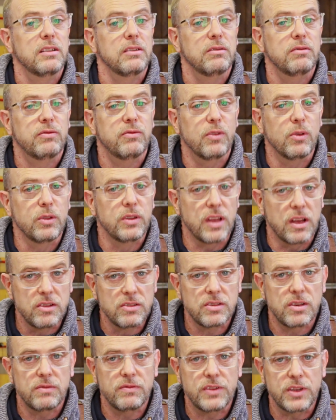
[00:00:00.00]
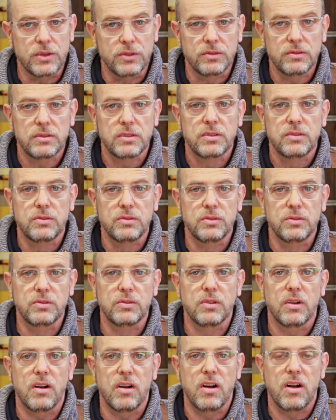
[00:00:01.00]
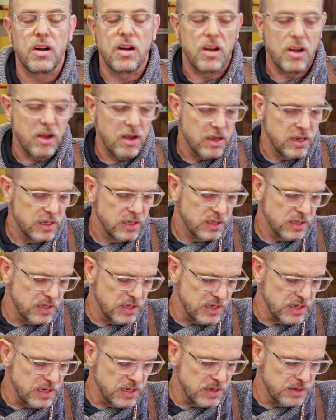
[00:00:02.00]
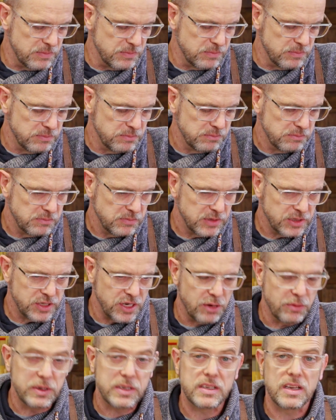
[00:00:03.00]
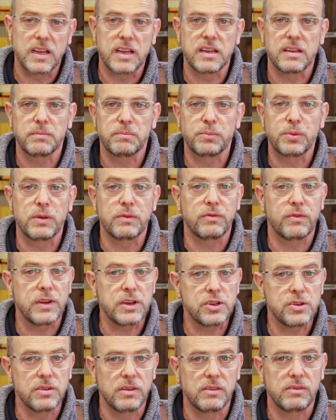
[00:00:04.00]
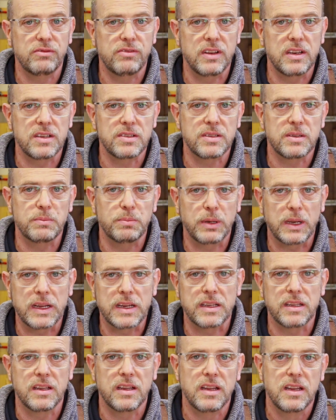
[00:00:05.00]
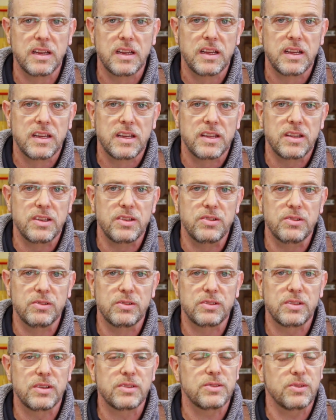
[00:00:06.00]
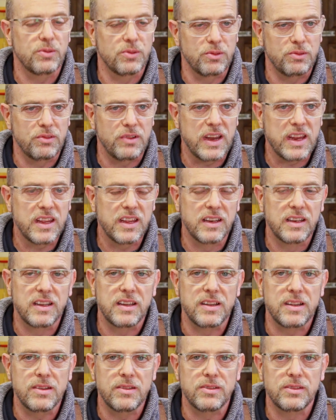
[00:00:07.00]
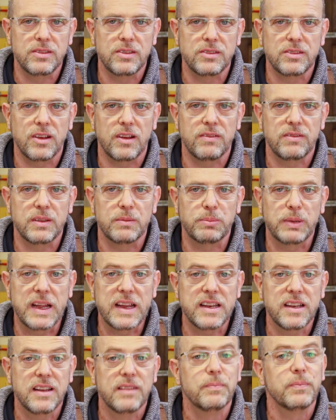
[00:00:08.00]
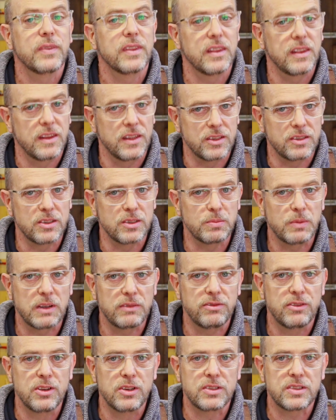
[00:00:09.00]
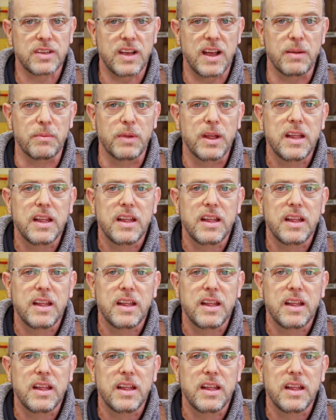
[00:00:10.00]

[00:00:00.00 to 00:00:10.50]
for those of you who are, shall we say, professional Veritas plane users or regular users of the plane, this is my first time.